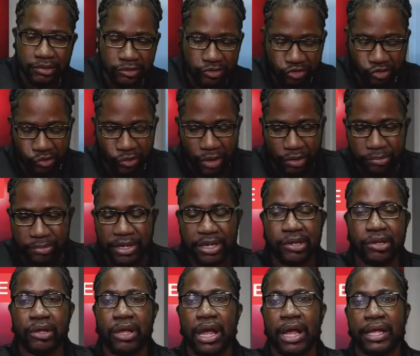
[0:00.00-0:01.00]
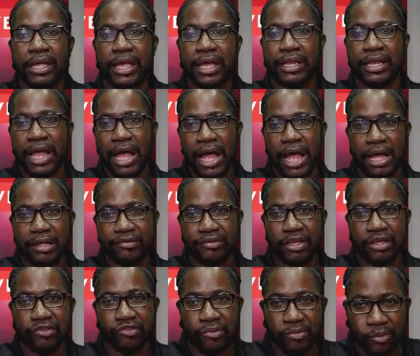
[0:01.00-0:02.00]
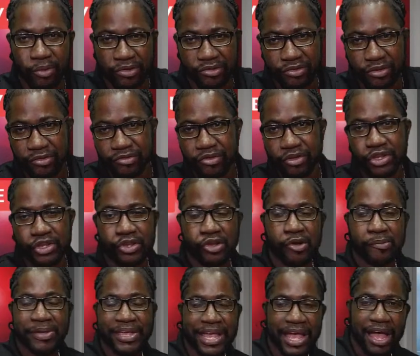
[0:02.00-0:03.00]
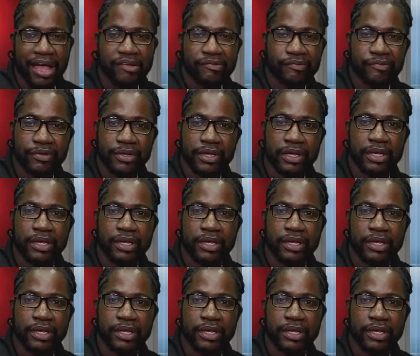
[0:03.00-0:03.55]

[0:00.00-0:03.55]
So I'll be, again, asking some questions on your behalf.